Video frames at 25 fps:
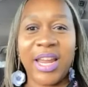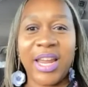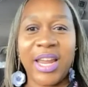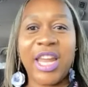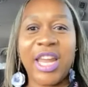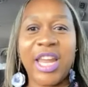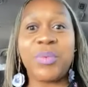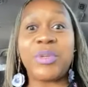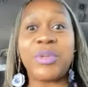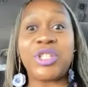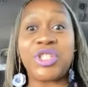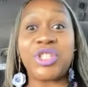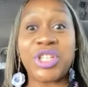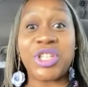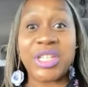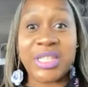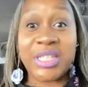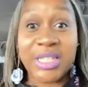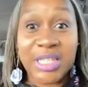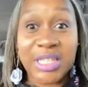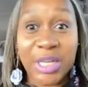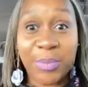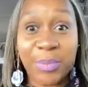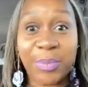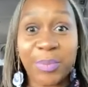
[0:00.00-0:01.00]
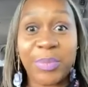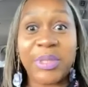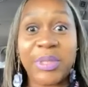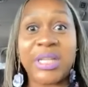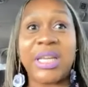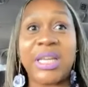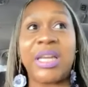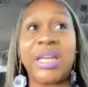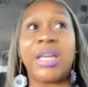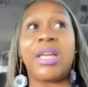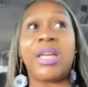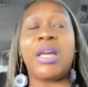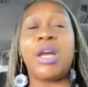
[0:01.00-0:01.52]
It was just
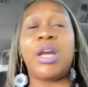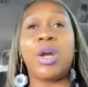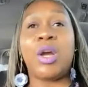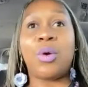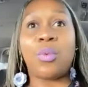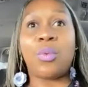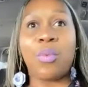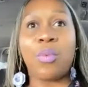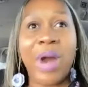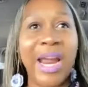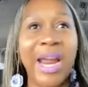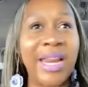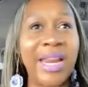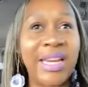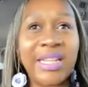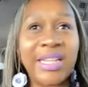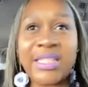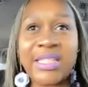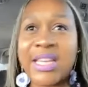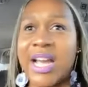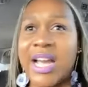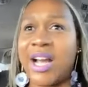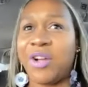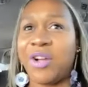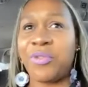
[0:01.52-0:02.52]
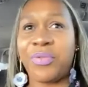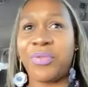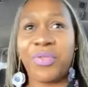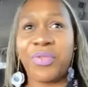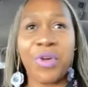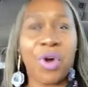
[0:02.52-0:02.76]
simply writing down